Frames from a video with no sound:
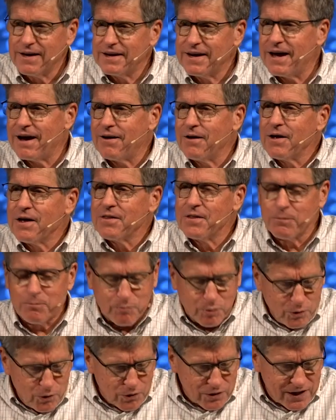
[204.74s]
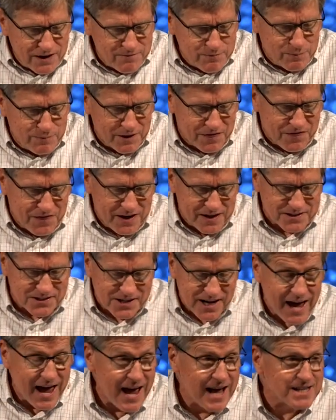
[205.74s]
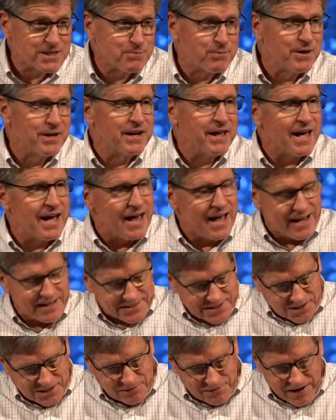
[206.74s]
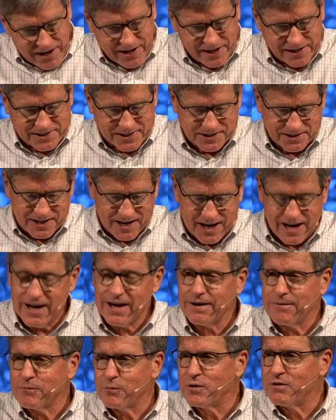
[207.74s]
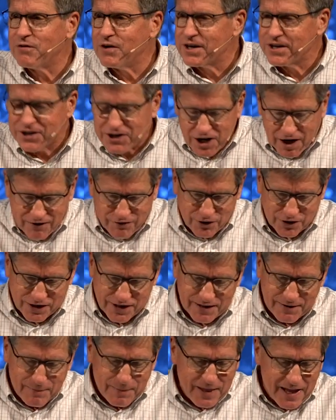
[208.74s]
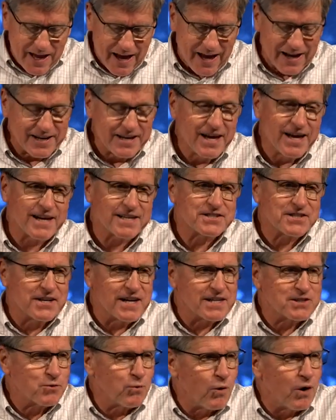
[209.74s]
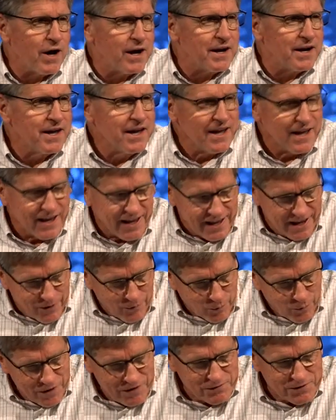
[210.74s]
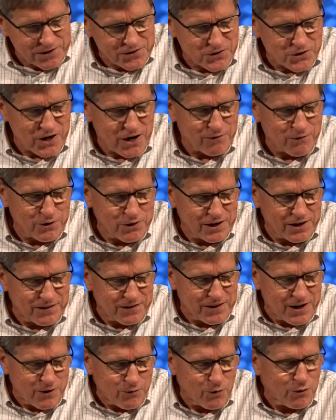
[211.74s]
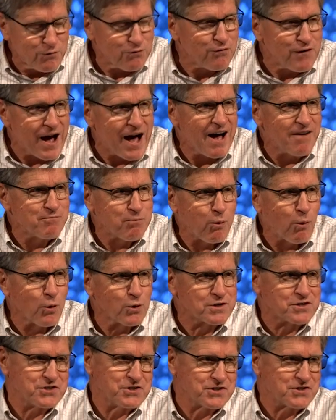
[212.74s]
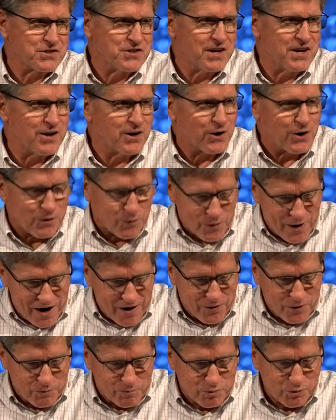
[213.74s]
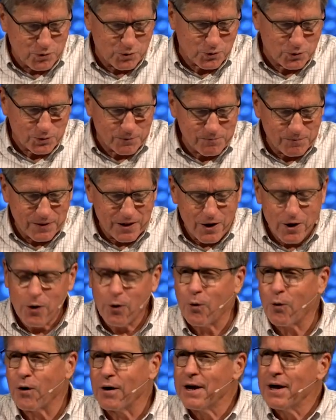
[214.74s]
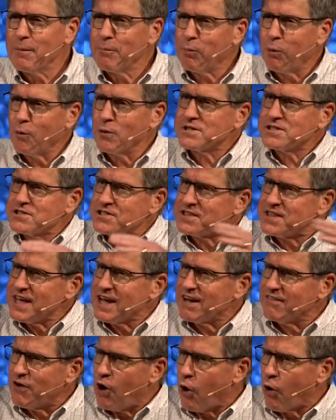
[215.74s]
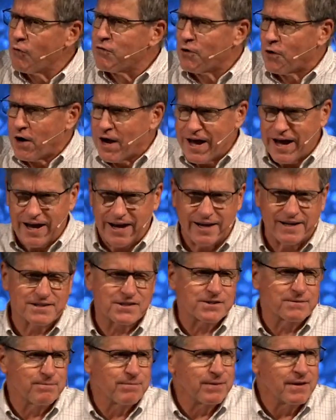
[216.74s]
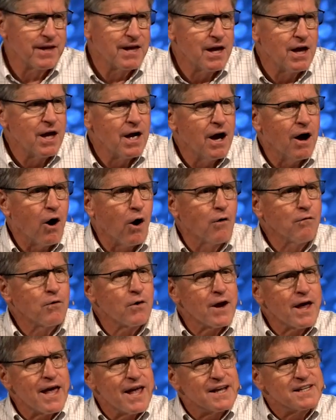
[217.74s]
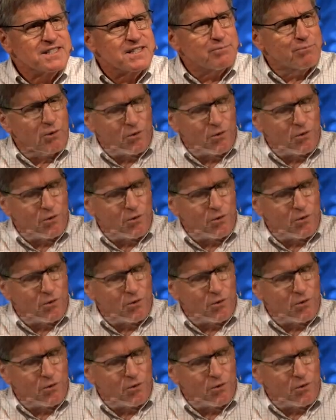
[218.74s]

Now, the pool of Bethesda has been excavated today. We've uncovered it. And yes, guess what? We've discovered that there were five porches there around the pool. Or porches, think of overhangs. Overhangs that